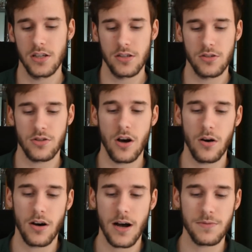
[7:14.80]

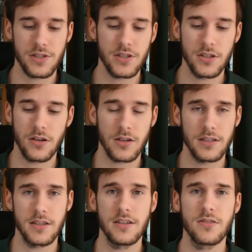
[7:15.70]
So I'm just gonna
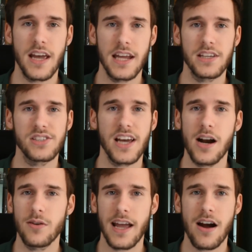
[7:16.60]
continue gaining
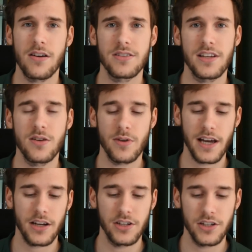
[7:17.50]
shadowing hours any
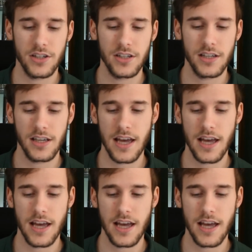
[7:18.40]
way I could,